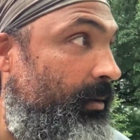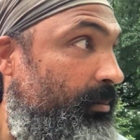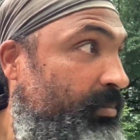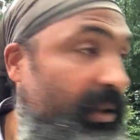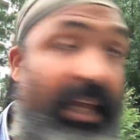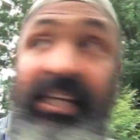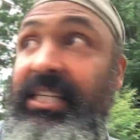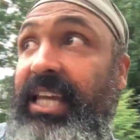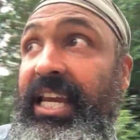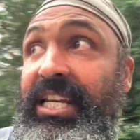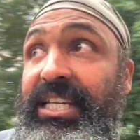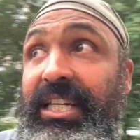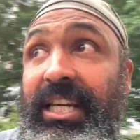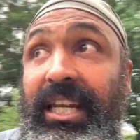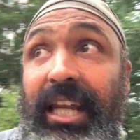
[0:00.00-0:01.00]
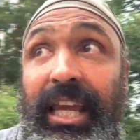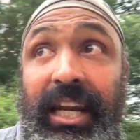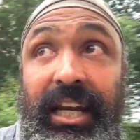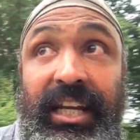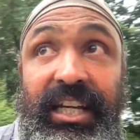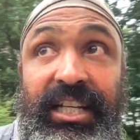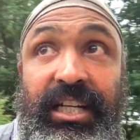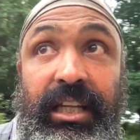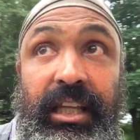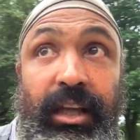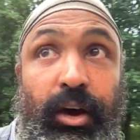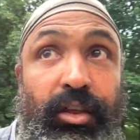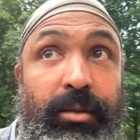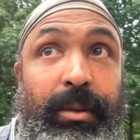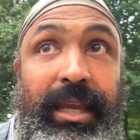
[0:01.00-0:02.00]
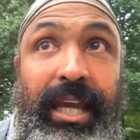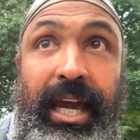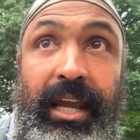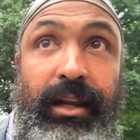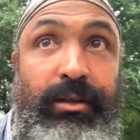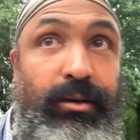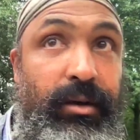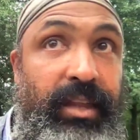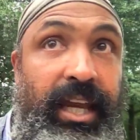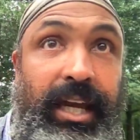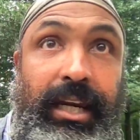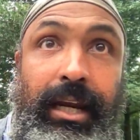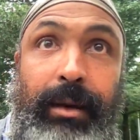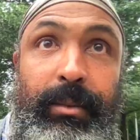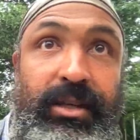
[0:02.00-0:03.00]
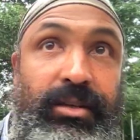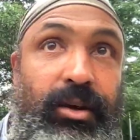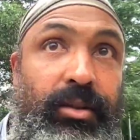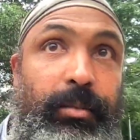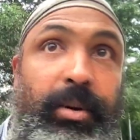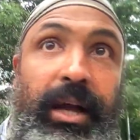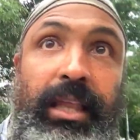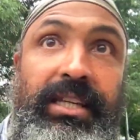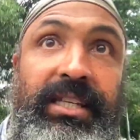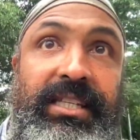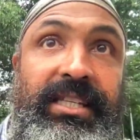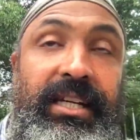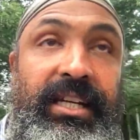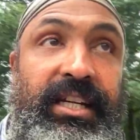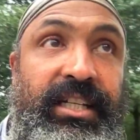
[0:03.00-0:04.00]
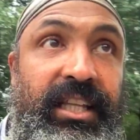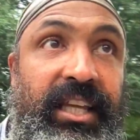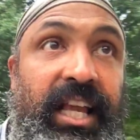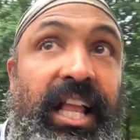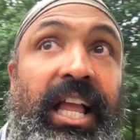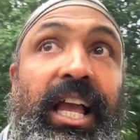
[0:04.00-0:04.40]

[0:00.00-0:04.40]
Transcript: plantation, and additionally all the mechanics, all the economics, all the politics, and additionally